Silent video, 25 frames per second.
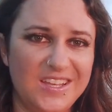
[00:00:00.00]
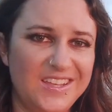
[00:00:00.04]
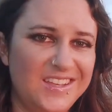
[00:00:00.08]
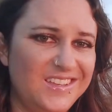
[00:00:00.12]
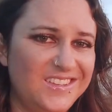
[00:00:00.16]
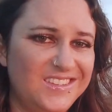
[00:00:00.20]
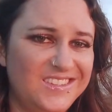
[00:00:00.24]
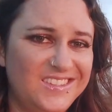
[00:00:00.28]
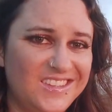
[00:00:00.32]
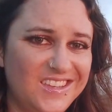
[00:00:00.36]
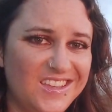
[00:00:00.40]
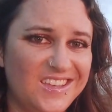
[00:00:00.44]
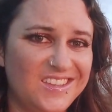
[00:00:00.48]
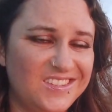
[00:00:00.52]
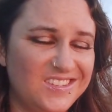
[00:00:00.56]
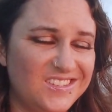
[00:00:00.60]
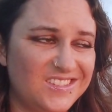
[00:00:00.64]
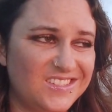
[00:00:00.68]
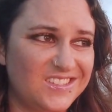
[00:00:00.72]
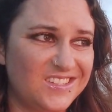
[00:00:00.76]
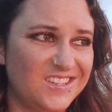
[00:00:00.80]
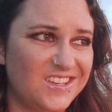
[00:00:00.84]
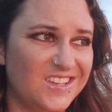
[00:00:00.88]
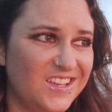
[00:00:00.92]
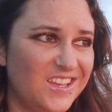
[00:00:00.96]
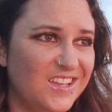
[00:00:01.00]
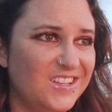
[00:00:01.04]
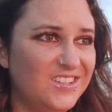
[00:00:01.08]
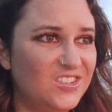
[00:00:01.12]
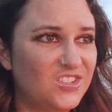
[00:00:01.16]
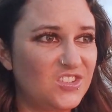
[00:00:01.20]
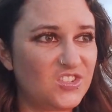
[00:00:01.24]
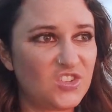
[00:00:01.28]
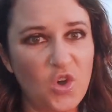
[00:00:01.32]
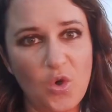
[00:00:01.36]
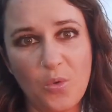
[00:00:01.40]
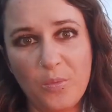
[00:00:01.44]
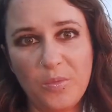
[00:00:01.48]
exists in
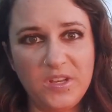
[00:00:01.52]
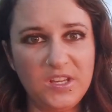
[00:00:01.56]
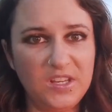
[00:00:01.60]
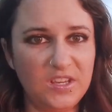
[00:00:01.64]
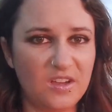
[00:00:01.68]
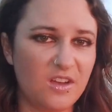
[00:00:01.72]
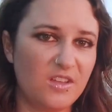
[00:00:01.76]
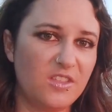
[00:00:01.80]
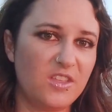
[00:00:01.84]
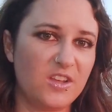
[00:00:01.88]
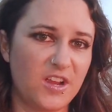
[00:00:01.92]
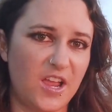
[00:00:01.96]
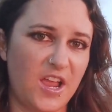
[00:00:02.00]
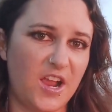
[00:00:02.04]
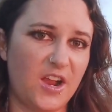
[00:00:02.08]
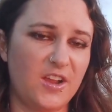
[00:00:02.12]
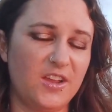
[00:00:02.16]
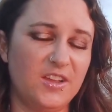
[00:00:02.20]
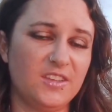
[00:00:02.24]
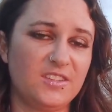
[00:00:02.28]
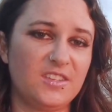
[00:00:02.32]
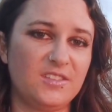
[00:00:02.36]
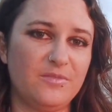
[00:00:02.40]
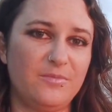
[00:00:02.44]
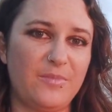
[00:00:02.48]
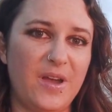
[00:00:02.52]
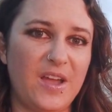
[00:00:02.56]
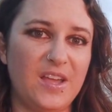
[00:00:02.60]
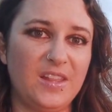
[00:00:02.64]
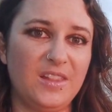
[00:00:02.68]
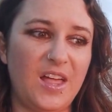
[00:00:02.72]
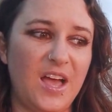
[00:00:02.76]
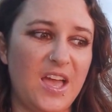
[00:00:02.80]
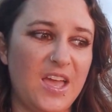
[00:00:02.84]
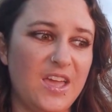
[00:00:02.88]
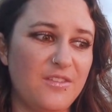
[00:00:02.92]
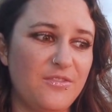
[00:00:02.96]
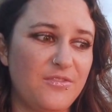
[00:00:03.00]
so many other areas of my
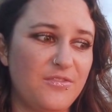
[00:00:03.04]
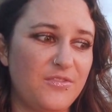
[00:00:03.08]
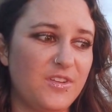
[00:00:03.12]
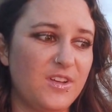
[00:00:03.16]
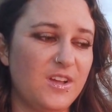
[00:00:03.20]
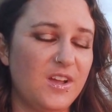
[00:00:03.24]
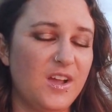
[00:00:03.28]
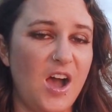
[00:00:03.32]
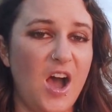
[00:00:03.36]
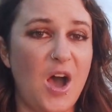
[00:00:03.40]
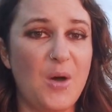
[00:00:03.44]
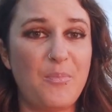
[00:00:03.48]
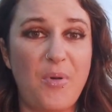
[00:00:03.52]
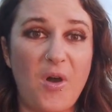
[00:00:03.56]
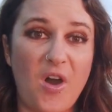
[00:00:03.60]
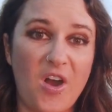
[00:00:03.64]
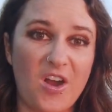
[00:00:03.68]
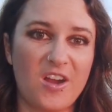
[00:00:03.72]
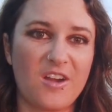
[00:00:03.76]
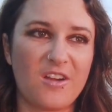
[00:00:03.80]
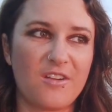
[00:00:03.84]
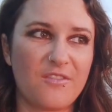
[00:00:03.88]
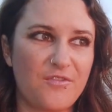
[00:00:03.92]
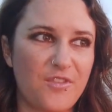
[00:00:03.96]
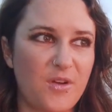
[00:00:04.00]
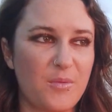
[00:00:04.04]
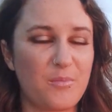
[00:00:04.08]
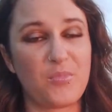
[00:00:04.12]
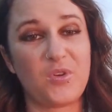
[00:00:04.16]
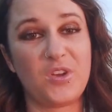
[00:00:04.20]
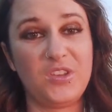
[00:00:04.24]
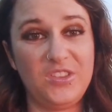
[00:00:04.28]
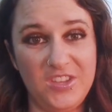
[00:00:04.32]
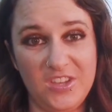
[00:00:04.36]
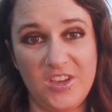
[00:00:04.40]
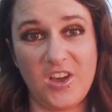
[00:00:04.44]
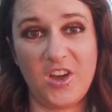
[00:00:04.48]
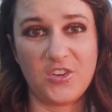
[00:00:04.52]
life apart from
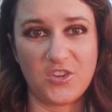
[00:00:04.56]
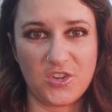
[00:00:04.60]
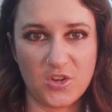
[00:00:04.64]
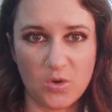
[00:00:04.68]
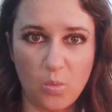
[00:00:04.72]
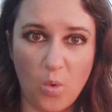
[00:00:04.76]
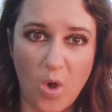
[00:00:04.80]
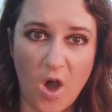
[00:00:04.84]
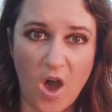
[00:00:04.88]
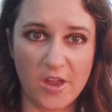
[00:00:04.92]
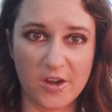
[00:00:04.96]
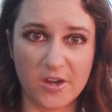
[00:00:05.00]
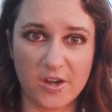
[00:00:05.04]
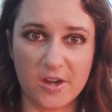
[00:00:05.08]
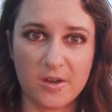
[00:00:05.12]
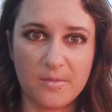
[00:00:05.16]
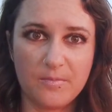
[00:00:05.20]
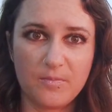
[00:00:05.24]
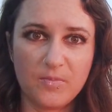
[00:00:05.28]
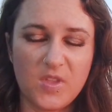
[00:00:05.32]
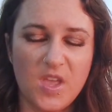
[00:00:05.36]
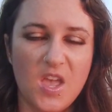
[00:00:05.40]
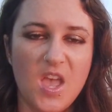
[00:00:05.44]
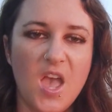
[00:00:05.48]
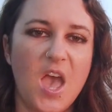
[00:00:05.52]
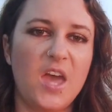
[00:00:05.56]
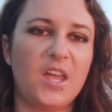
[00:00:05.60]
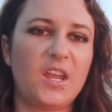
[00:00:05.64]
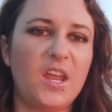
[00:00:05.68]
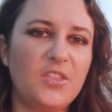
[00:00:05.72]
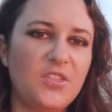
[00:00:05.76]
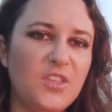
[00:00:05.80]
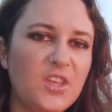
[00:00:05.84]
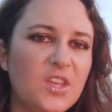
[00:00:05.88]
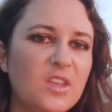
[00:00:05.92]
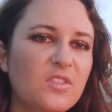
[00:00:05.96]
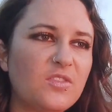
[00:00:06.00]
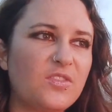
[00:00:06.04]
breathing underwater. And I
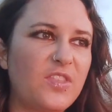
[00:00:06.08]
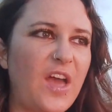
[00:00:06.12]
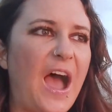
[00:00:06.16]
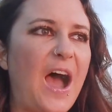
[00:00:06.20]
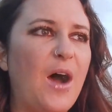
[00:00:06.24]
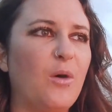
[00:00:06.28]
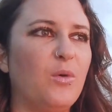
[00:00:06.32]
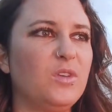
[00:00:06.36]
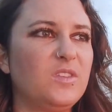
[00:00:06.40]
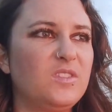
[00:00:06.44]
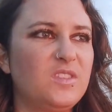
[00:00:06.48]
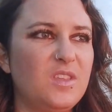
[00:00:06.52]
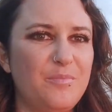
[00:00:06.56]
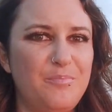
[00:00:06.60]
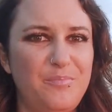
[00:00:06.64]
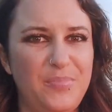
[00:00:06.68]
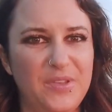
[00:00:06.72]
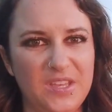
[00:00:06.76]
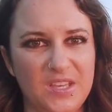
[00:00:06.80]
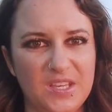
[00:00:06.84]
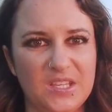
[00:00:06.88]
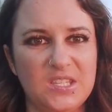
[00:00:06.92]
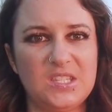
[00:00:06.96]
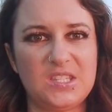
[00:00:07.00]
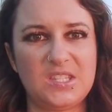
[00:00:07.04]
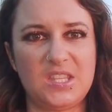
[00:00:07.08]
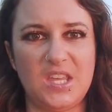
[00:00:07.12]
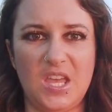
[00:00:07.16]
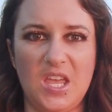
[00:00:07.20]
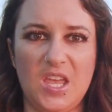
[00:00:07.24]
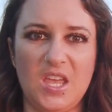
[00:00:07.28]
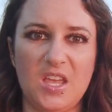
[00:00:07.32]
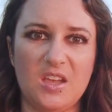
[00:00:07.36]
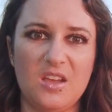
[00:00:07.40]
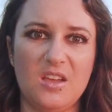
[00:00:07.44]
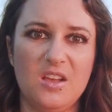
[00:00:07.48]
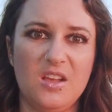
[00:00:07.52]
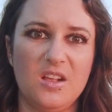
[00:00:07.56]
think that was the biggest
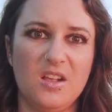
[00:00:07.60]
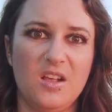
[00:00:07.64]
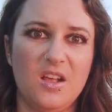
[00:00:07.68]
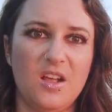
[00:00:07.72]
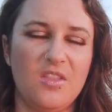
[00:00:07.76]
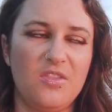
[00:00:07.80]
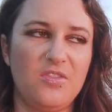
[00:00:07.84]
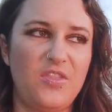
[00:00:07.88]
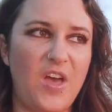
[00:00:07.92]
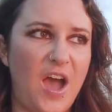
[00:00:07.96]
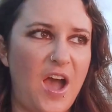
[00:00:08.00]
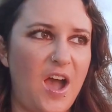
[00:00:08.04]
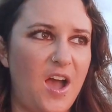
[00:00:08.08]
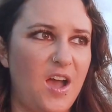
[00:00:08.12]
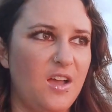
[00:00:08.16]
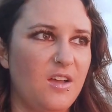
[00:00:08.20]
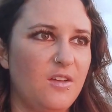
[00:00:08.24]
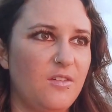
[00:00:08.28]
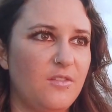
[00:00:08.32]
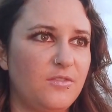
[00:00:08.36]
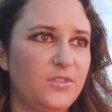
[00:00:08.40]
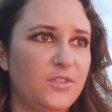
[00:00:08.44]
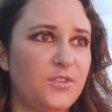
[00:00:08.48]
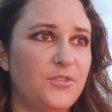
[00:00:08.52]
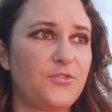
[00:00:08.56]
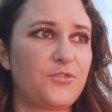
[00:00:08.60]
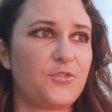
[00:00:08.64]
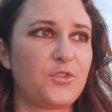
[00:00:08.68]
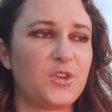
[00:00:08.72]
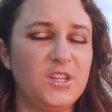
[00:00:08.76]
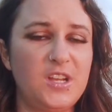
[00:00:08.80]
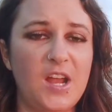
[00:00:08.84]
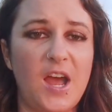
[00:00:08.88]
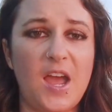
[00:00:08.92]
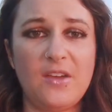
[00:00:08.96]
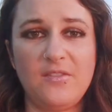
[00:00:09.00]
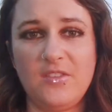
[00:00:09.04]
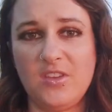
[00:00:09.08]
thing that the
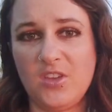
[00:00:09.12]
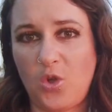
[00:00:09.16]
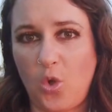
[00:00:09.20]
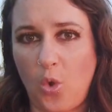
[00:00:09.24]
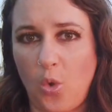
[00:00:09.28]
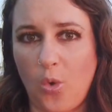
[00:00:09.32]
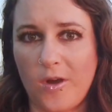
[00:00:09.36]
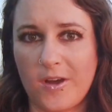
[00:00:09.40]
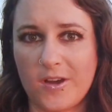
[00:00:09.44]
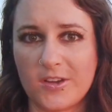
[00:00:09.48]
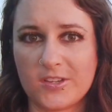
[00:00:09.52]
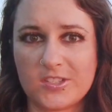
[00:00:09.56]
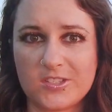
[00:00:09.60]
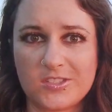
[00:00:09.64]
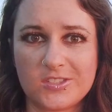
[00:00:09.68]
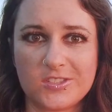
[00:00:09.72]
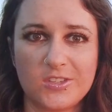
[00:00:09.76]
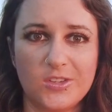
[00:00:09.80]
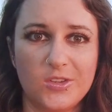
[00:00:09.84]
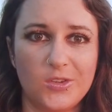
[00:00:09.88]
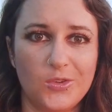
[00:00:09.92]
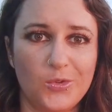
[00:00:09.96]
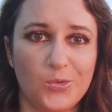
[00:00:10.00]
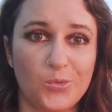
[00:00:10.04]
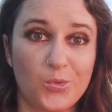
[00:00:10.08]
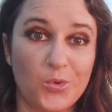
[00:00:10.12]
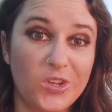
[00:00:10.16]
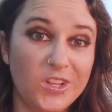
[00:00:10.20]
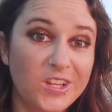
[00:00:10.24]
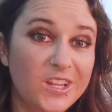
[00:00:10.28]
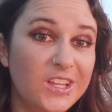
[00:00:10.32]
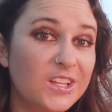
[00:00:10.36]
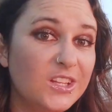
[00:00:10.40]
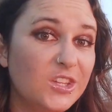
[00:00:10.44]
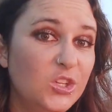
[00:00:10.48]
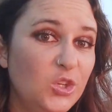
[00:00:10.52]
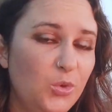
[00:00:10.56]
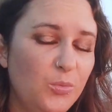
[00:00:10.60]
freediving course
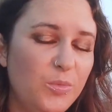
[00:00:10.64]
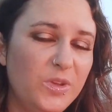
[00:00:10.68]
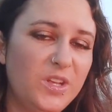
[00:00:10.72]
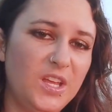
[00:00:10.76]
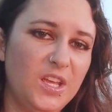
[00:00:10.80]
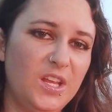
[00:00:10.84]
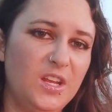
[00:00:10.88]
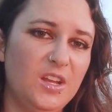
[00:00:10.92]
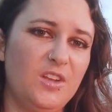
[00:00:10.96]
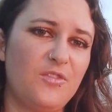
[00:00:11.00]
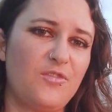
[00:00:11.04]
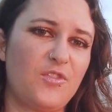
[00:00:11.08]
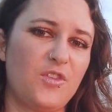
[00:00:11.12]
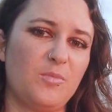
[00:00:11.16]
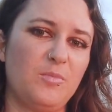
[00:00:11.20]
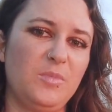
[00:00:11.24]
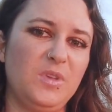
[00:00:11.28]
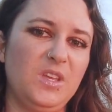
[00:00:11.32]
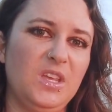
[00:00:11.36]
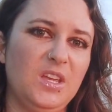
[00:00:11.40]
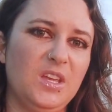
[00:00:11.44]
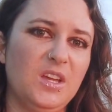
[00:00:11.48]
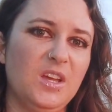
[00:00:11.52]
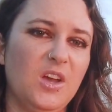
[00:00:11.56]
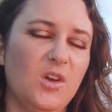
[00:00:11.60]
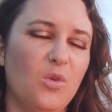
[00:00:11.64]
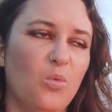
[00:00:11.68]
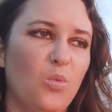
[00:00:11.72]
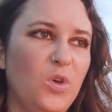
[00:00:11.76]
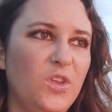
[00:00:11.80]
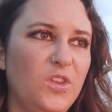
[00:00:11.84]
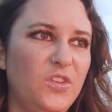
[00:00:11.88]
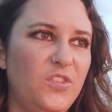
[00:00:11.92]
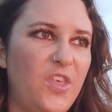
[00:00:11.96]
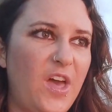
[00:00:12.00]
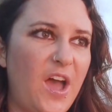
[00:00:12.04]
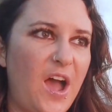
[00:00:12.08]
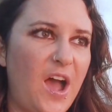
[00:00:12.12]
really illuminated for me,
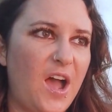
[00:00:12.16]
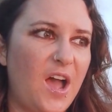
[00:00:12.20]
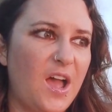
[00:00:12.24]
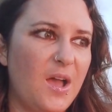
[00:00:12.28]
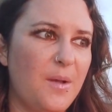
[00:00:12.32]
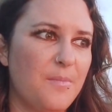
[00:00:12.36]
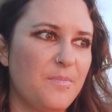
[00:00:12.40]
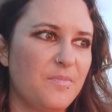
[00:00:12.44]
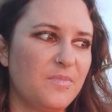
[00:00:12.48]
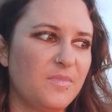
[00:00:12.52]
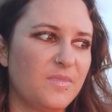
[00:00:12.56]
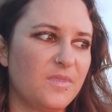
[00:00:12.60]
was that